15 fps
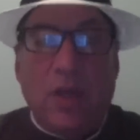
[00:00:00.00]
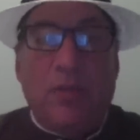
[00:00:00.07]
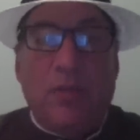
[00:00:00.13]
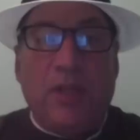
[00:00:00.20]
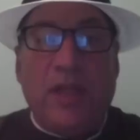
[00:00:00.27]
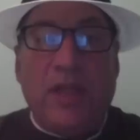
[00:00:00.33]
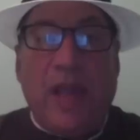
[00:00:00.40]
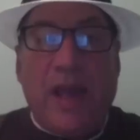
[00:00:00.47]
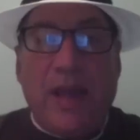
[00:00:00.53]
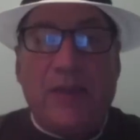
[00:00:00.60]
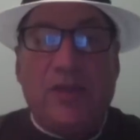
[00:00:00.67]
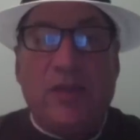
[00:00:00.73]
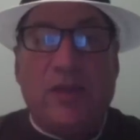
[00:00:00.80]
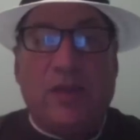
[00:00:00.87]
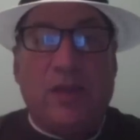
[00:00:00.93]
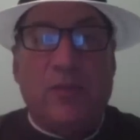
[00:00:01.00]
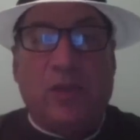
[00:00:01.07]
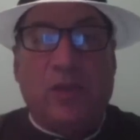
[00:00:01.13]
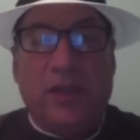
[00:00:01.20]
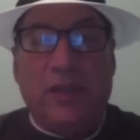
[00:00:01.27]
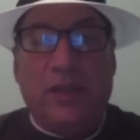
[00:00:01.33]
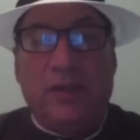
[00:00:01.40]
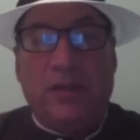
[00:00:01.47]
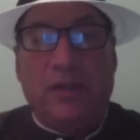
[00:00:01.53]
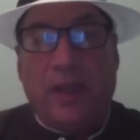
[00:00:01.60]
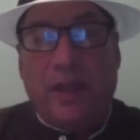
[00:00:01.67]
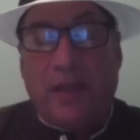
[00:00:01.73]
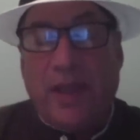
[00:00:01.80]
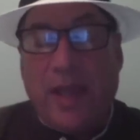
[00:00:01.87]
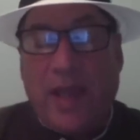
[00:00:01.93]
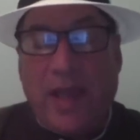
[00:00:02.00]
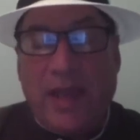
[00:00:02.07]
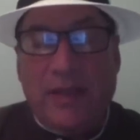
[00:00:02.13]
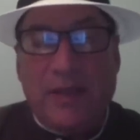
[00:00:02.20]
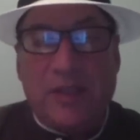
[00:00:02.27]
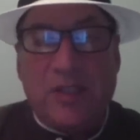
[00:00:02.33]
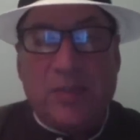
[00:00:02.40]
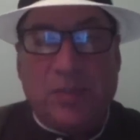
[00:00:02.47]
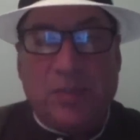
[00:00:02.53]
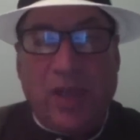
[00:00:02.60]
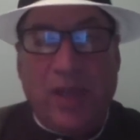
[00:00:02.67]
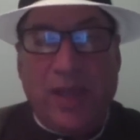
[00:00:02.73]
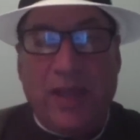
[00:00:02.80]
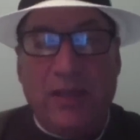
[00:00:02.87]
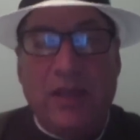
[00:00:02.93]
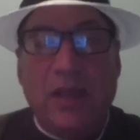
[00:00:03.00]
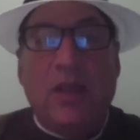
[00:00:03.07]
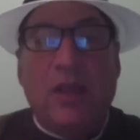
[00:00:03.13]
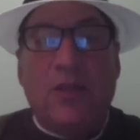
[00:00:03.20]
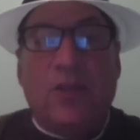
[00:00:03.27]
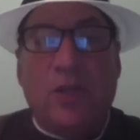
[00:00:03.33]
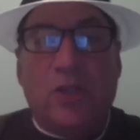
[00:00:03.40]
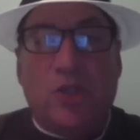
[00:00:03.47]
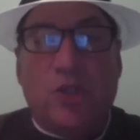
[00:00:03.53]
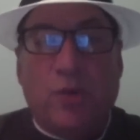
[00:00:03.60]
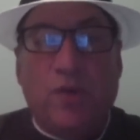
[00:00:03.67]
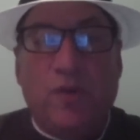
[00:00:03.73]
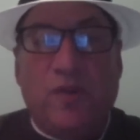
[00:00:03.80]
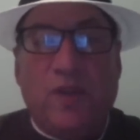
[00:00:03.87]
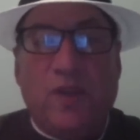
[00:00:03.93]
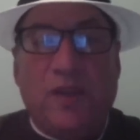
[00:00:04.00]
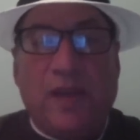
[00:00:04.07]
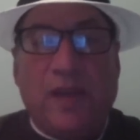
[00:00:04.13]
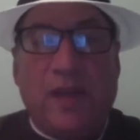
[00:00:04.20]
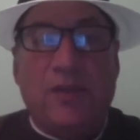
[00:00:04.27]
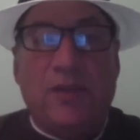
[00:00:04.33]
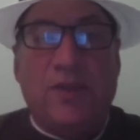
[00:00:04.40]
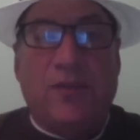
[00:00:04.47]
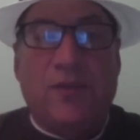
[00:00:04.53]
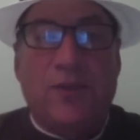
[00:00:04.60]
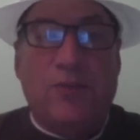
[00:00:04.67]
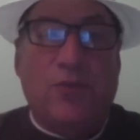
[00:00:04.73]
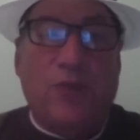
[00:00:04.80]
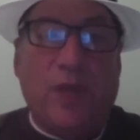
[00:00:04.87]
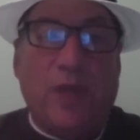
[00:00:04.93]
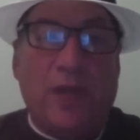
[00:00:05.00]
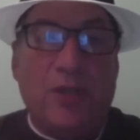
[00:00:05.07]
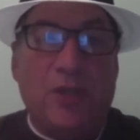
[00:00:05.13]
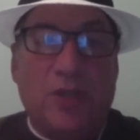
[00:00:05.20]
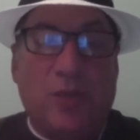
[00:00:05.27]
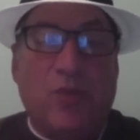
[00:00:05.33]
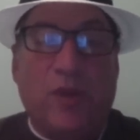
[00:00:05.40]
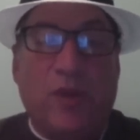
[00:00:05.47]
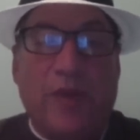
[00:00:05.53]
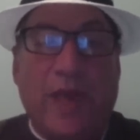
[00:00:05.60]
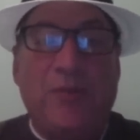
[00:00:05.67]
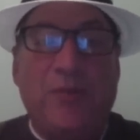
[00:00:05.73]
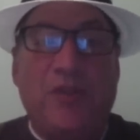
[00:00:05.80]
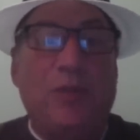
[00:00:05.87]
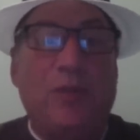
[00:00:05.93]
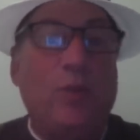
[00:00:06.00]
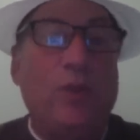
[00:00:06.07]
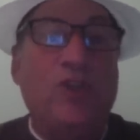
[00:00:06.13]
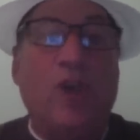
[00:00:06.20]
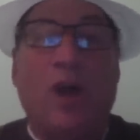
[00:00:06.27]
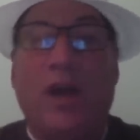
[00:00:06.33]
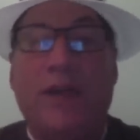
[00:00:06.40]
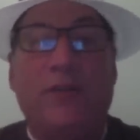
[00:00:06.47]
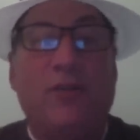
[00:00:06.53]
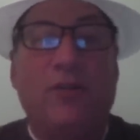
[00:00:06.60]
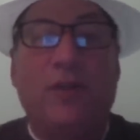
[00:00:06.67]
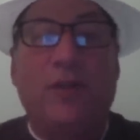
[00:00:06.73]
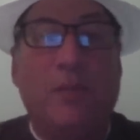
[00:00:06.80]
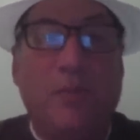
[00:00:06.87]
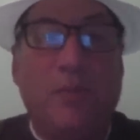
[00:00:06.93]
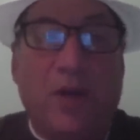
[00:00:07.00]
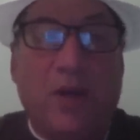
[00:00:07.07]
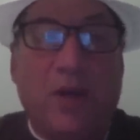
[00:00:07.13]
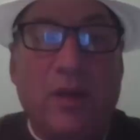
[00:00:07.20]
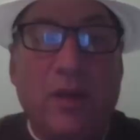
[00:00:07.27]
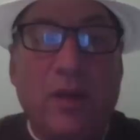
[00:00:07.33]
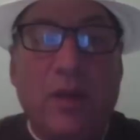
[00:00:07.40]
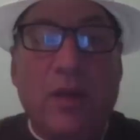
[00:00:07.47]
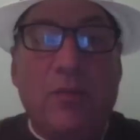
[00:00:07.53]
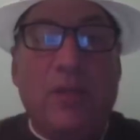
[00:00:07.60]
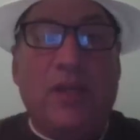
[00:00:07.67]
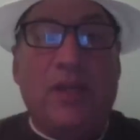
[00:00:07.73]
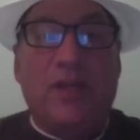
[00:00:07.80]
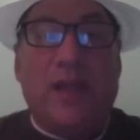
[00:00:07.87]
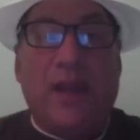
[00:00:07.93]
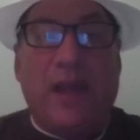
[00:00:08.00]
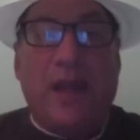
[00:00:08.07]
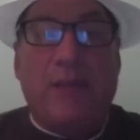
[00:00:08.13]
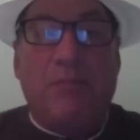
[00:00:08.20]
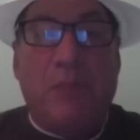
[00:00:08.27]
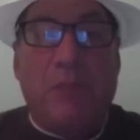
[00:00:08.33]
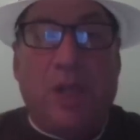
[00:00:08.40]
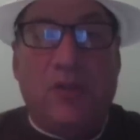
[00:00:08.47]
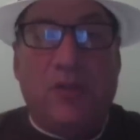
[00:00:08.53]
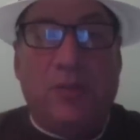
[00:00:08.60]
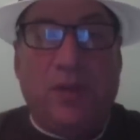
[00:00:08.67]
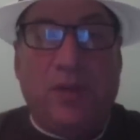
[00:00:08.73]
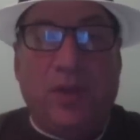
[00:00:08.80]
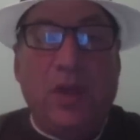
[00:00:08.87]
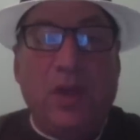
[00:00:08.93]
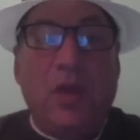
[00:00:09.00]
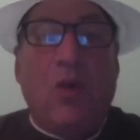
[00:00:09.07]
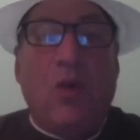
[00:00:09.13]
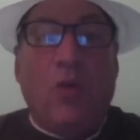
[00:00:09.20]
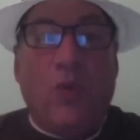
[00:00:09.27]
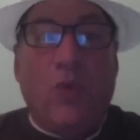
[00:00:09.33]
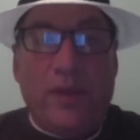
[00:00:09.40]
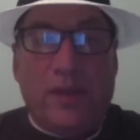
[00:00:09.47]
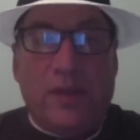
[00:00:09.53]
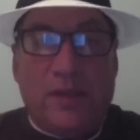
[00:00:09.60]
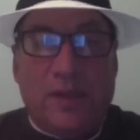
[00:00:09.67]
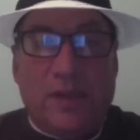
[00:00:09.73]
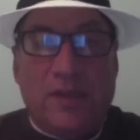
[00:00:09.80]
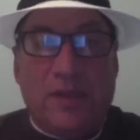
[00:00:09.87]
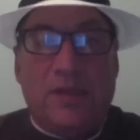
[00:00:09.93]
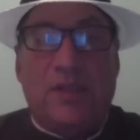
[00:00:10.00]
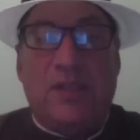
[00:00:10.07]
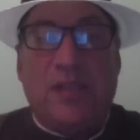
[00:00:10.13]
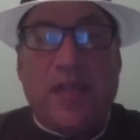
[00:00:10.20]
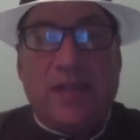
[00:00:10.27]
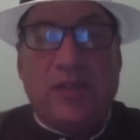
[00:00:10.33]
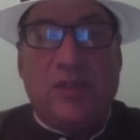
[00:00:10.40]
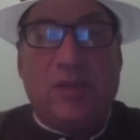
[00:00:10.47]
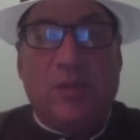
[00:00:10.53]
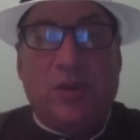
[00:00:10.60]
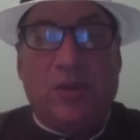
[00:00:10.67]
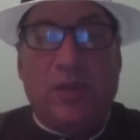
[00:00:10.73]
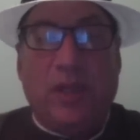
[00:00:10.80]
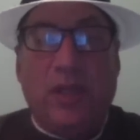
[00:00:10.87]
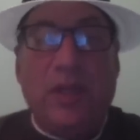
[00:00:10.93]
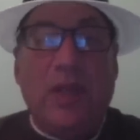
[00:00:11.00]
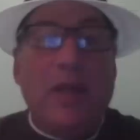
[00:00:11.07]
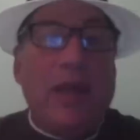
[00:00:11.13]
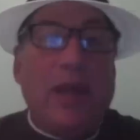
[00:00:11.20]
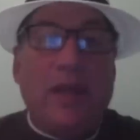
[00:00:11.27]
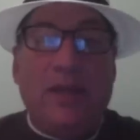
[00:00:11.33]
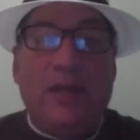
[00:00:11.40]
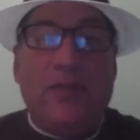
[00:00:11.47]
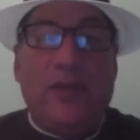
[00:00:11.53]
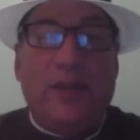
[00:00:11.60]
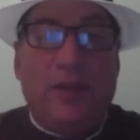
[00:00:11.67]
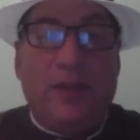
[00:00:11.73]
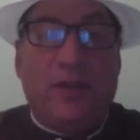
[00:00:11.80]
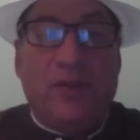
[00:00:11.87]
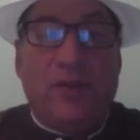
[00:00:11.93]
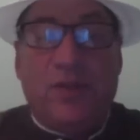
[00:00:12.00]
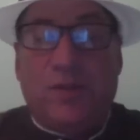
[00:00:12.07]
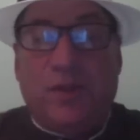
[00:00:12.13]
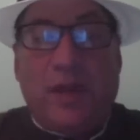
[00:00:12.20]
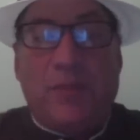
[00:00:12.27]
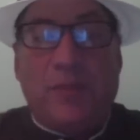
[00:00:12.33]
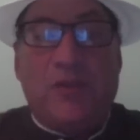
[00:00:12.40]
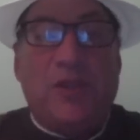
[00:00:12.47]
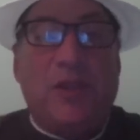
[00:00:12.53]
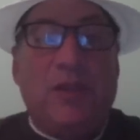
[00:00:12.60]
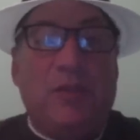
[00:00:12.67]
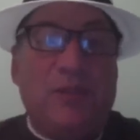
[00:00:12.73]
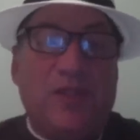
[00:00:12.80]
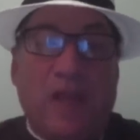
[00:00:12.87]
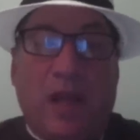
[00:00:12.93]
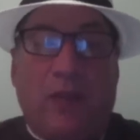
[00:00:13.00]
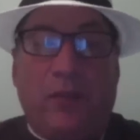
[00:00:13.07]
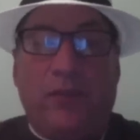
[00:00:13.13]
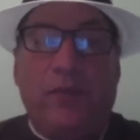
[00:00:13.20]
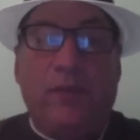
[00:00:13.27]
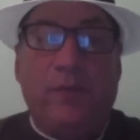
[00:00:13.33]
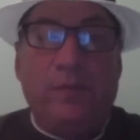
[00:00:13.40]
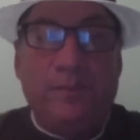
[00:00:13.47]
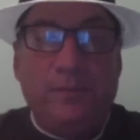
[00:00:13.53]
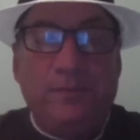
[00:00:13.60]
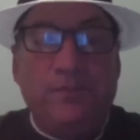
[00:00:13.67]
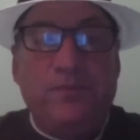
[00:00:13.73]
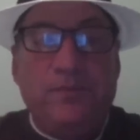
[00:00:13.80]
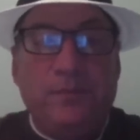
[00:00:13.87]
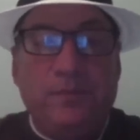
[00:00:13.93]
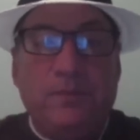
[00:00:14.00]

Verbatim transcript: But he has to come clean and, and explain the true details of his relationship with Epstein, which I do in the book, because I had multiple witnesses, testimony, and even interviews with Epstein himself. OK.